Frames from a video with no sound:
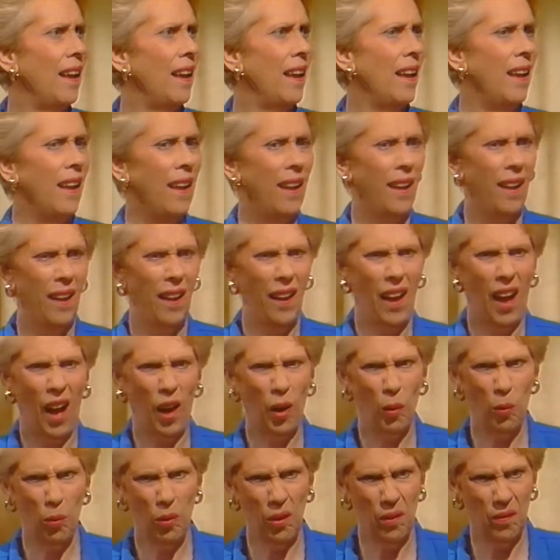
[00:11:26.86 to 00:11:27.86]
do hope you
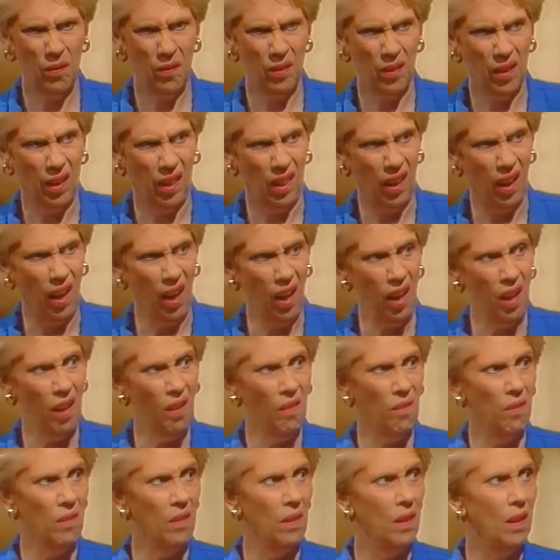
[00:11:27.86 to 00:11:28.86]
like Brussels
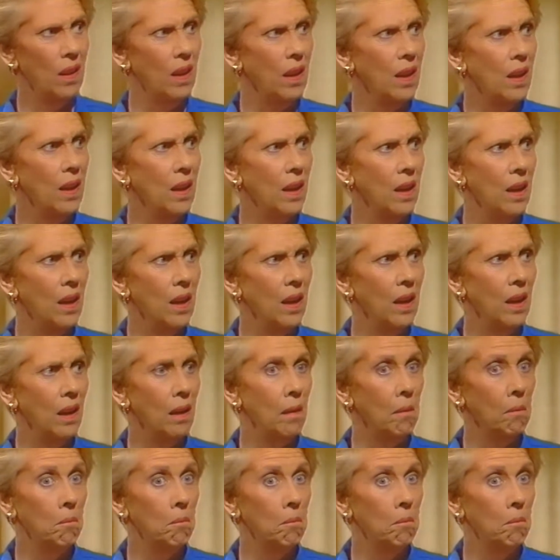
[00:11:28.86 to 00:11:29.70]
sprouts, Mr. P.